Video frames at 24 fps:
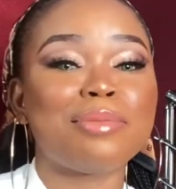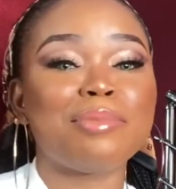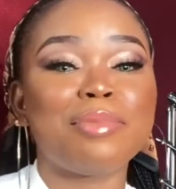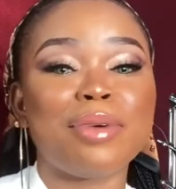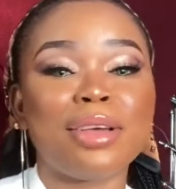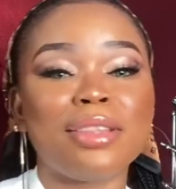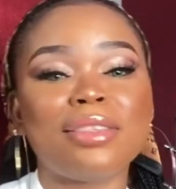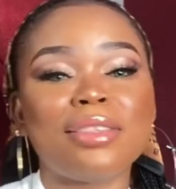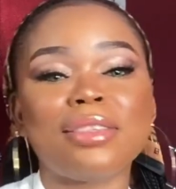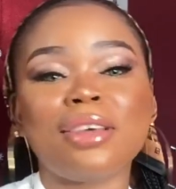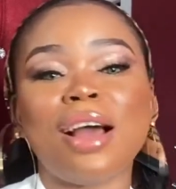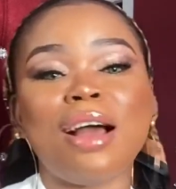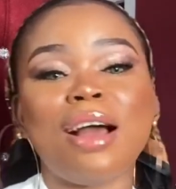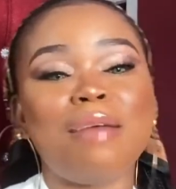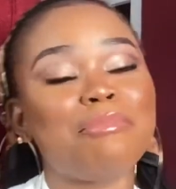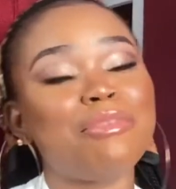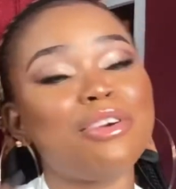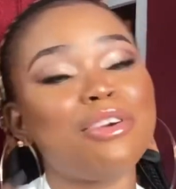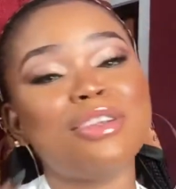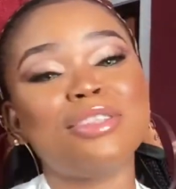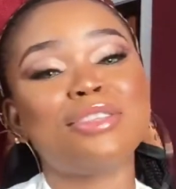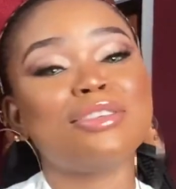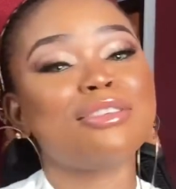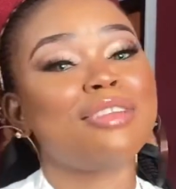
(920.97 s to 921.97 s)
but I'm
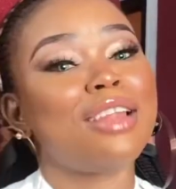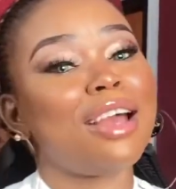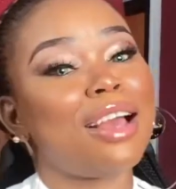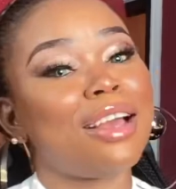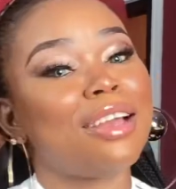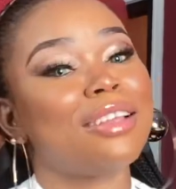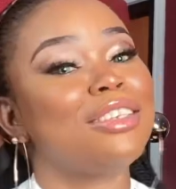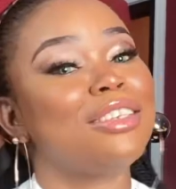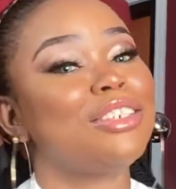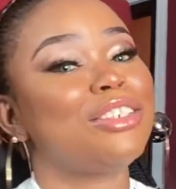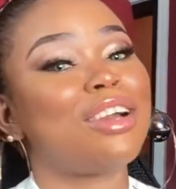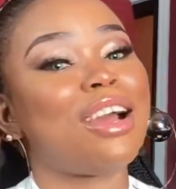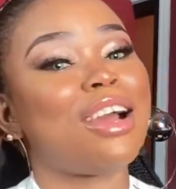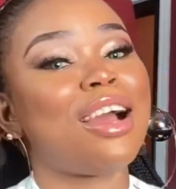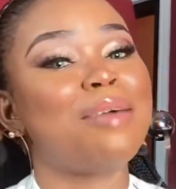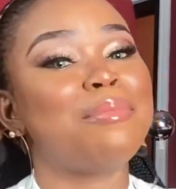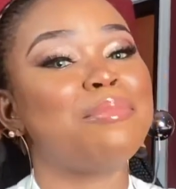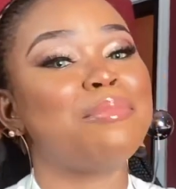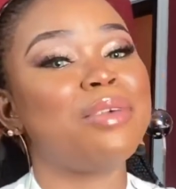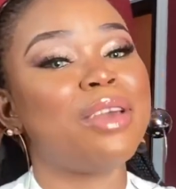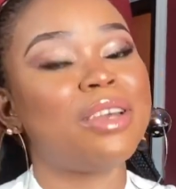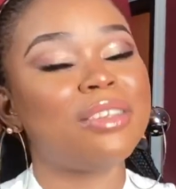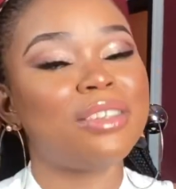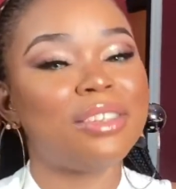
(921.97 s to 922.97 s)
going to like try
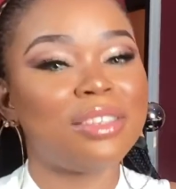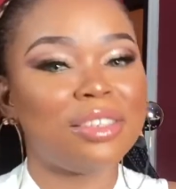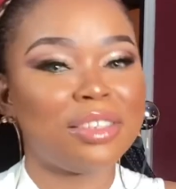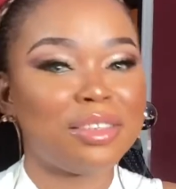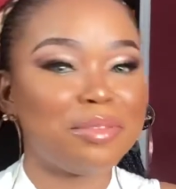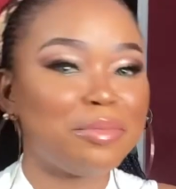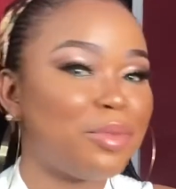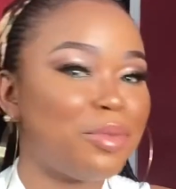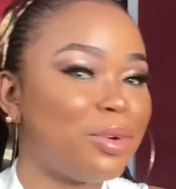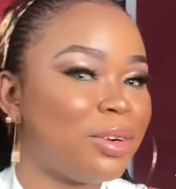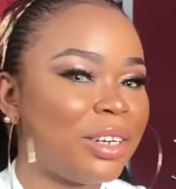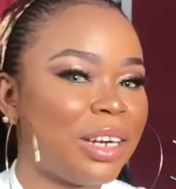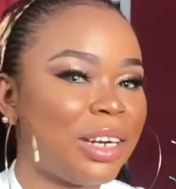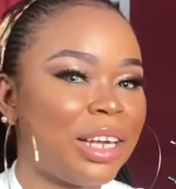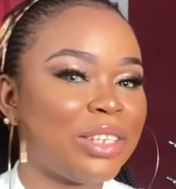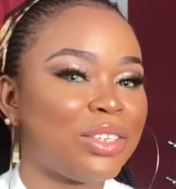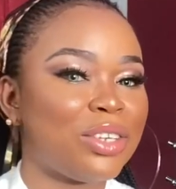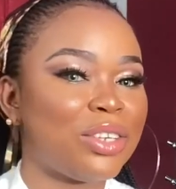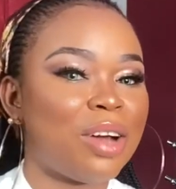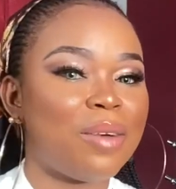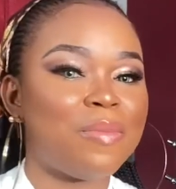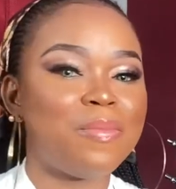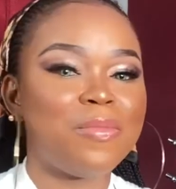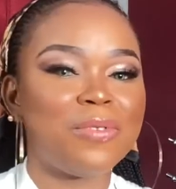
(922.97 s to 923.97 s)
and be editing more now,
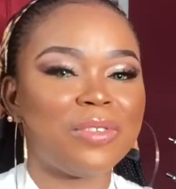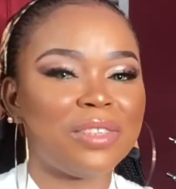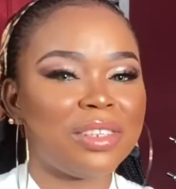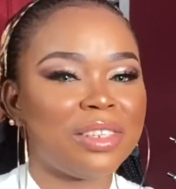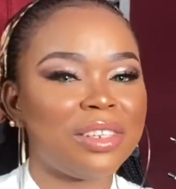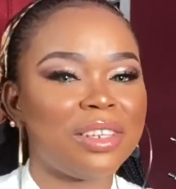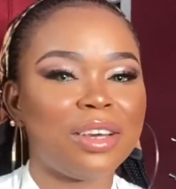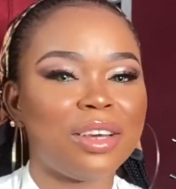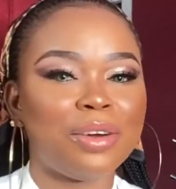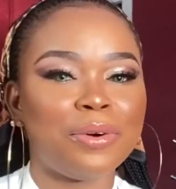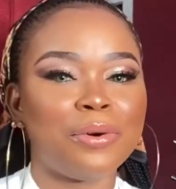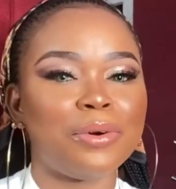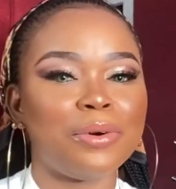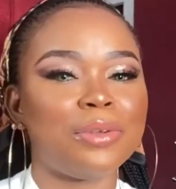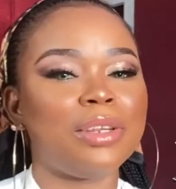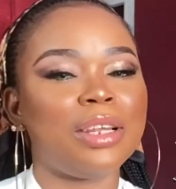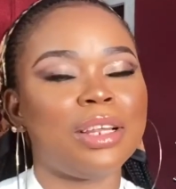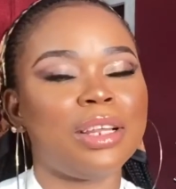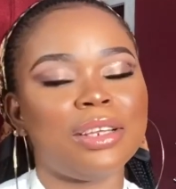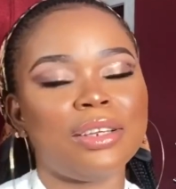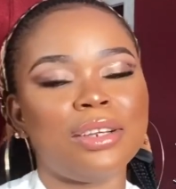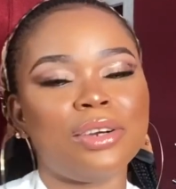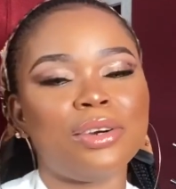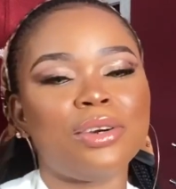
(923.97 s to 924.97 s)
so I'm putting them on
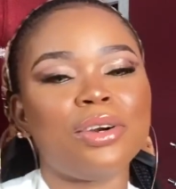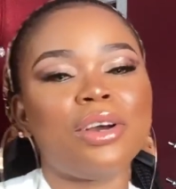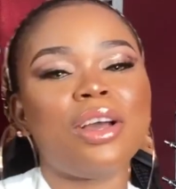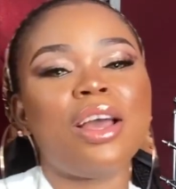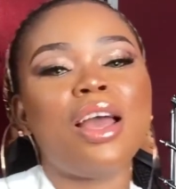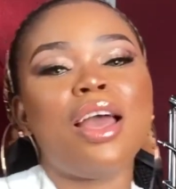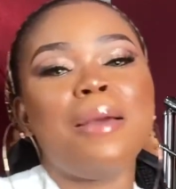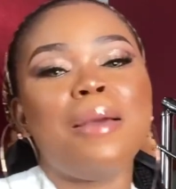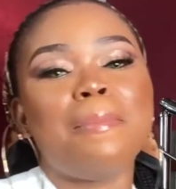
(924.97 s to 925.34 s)
and all.